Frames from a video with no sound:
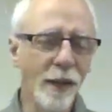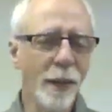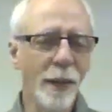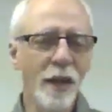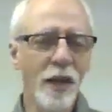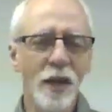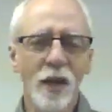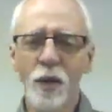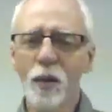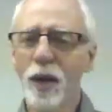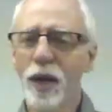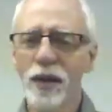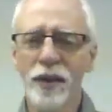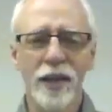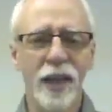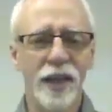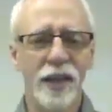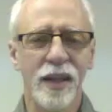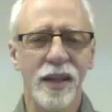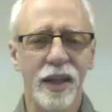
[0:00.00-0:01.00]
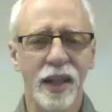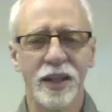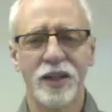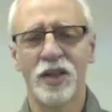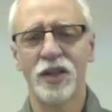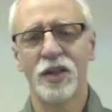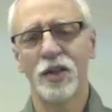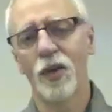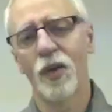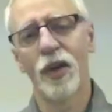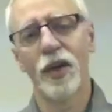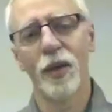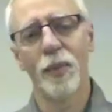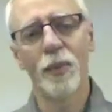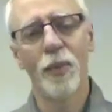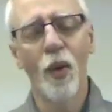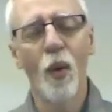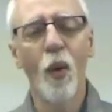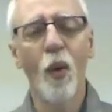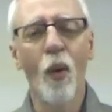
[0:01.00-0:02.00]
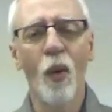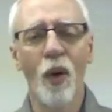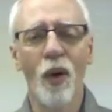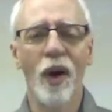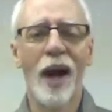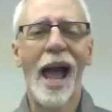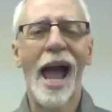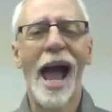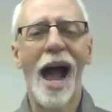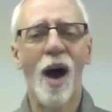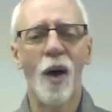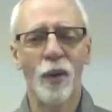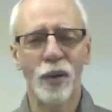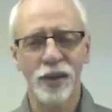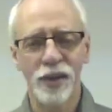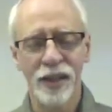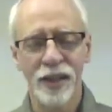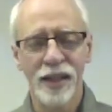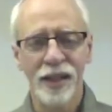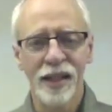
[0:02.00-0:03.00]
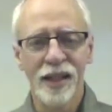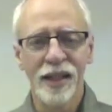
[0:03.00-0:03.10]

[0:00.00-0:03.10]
you know what? That's just going to pour out.